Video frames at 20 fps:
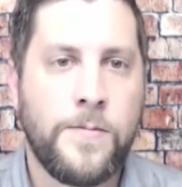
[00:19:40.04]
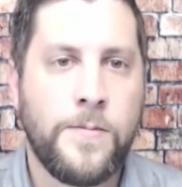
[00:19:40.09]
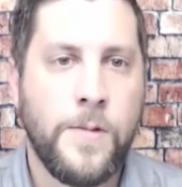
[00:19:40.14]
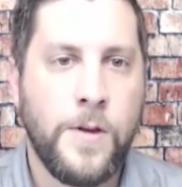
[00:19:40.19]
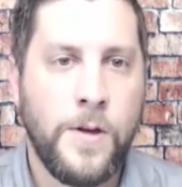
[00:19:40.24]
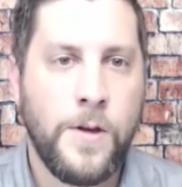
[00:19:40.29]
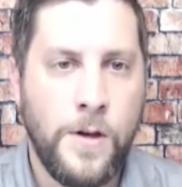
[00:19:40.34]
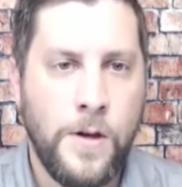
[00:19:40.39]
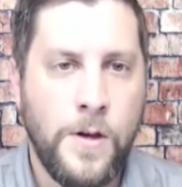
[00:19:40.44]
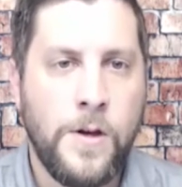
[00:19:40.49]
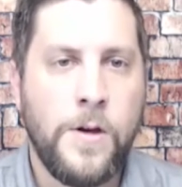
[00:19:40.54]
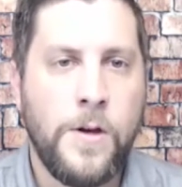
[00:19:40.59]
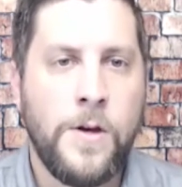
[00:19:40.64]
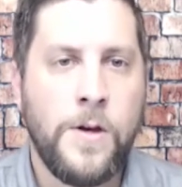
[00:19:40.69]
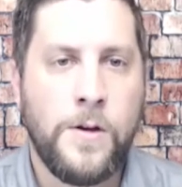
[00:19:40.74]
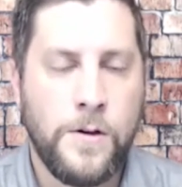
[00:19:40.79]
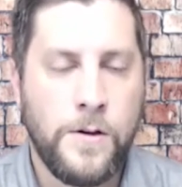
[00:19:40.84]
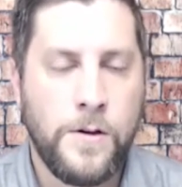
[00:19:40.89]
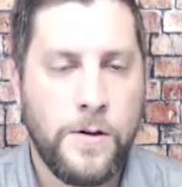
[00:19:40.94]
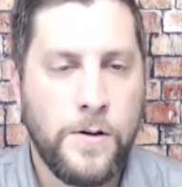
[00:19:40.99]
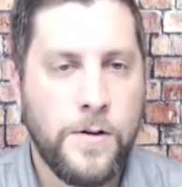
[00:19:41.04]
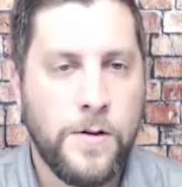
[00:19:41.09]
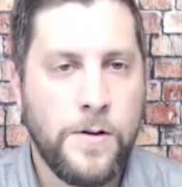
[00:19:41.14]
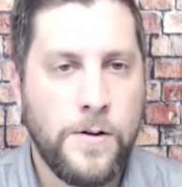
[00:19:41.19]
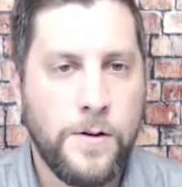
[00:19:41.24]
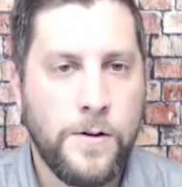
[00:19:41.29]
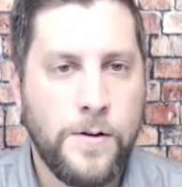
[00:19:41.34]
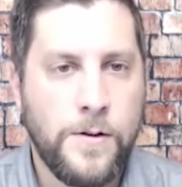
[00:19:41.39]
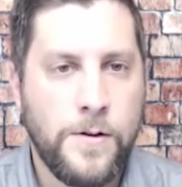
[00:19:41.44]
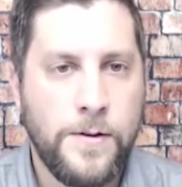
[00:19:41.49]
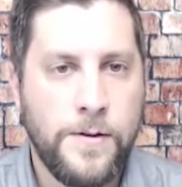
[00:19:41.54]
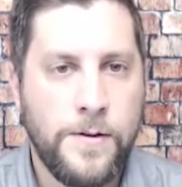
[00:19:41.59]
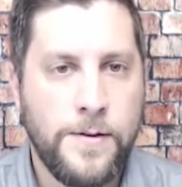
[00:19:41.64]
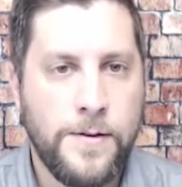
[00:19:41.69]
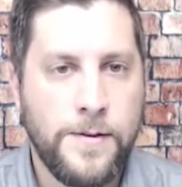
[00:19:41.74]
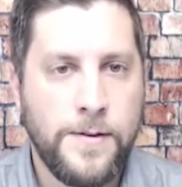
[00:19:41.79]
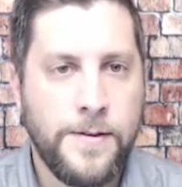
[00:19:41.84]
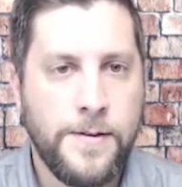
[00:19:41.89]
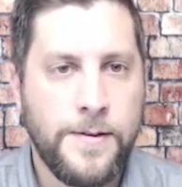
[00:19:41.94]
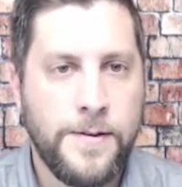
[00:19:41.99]

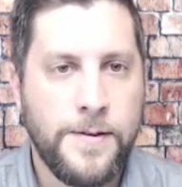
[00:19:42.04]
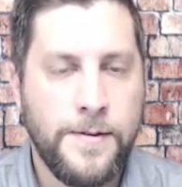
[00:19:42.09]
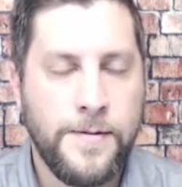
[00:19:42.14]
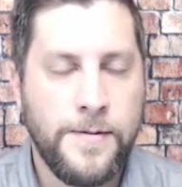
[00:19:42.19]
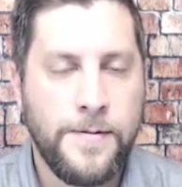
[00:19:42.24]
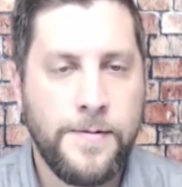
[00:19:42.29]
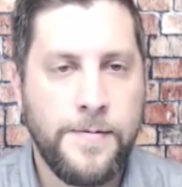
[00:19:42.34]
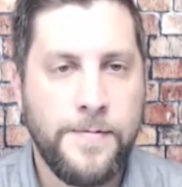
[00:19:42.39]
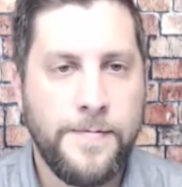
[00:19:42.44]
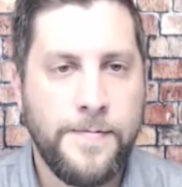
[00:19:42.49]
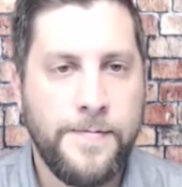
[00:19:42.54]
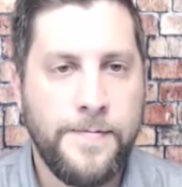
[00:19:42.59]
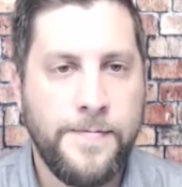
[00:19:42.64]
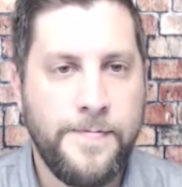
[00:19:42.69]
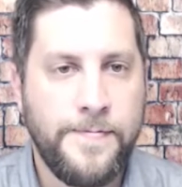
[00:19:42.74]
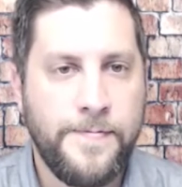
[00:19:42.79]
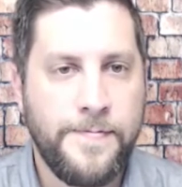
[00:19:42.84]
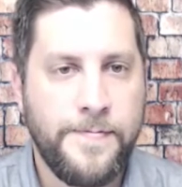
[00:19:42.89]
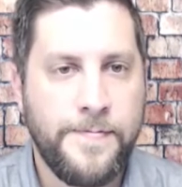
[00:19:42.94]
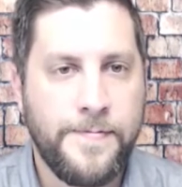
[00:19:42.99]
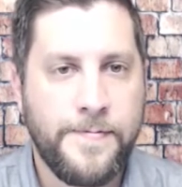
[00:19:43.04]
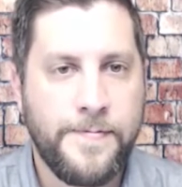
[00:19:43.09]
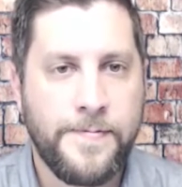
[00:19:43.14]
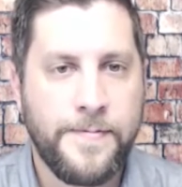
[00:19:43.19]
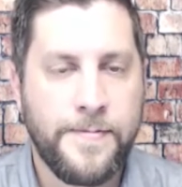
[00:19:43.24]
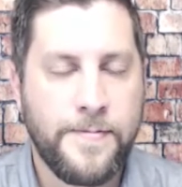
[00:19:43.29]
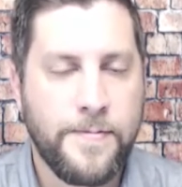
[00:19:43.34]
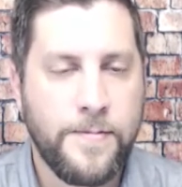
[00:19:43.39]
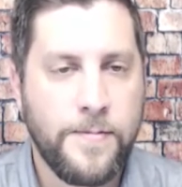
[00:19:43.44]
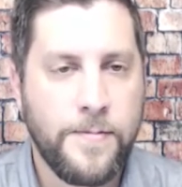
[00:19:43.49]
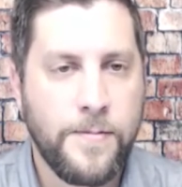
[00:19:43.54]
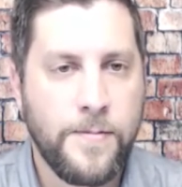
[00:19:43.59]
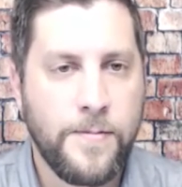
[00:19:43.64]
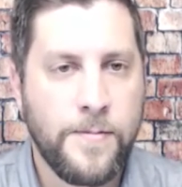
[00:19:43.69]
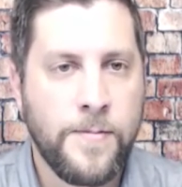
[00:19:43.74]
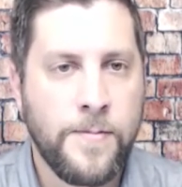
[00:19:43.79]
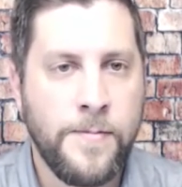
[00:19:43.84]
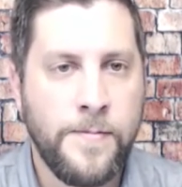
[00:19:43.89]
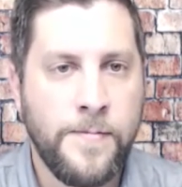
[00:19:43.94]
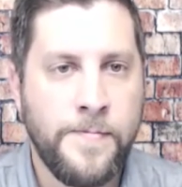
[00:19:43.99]

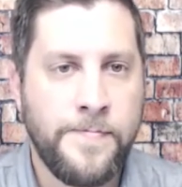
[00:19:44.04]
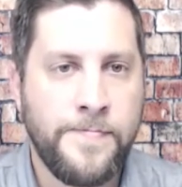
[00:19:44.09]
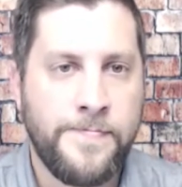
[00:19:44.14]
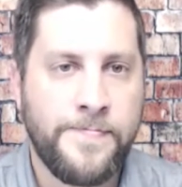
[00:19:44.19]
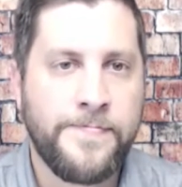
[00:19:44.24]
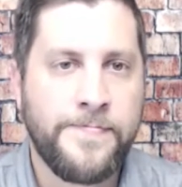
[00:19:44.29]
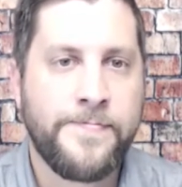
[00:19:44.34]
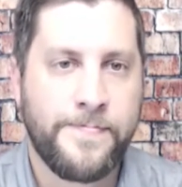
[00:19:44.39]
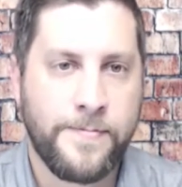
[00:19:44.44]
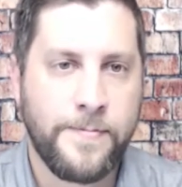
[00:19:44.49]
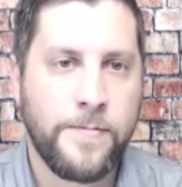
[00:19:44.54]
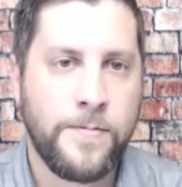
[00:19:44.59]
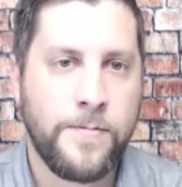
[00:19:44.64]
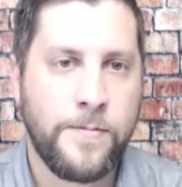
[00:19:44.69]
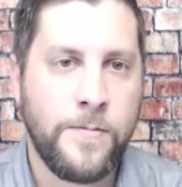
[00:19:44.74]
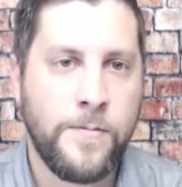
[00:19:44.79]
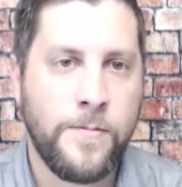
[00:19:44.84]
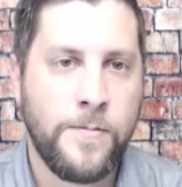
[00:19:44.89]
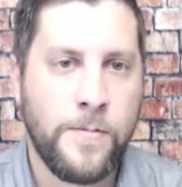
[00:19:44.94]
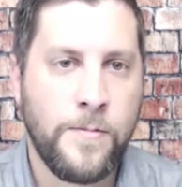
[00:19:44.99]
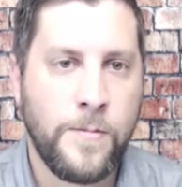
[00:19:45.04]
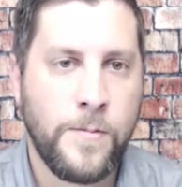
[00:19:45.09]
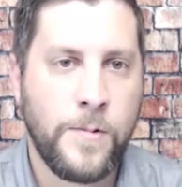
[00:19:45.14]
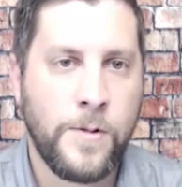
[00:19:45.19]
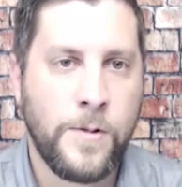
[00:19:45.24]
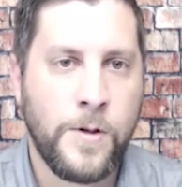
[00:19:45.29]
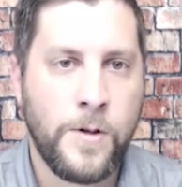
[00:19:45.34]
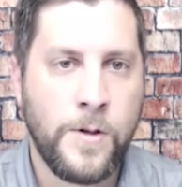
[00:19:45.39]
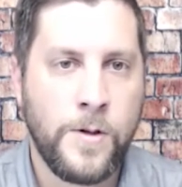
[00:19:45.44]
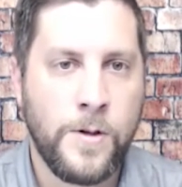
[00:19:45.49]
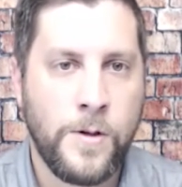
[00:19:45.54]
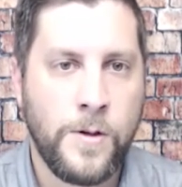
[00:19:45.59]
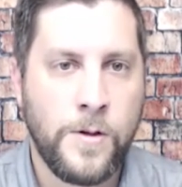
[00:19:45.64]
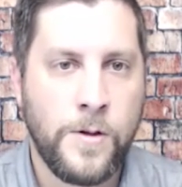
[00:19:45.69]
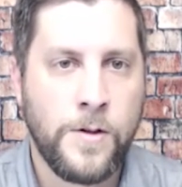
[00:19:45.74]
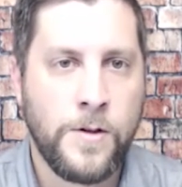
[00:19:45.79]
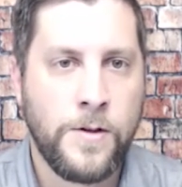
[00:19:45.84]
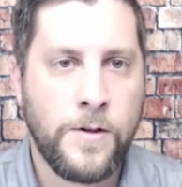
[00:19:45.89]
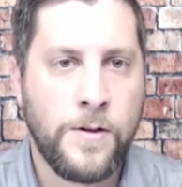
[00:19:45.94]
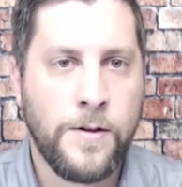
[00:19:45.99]

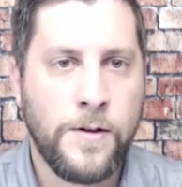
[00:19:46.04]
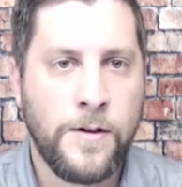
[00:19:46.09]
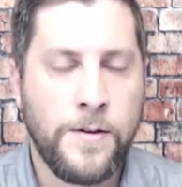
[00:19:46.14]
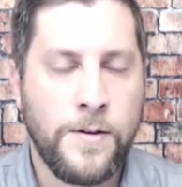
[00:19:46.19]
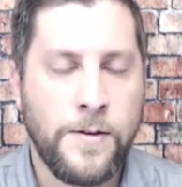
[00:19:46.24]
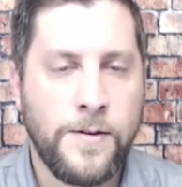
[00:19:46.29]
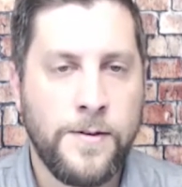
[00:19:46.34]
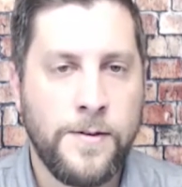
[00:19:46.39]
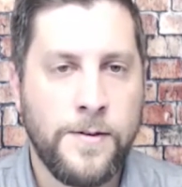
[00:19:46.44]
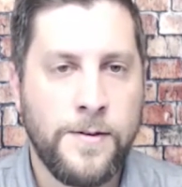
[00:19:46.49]
This person isn't speaking.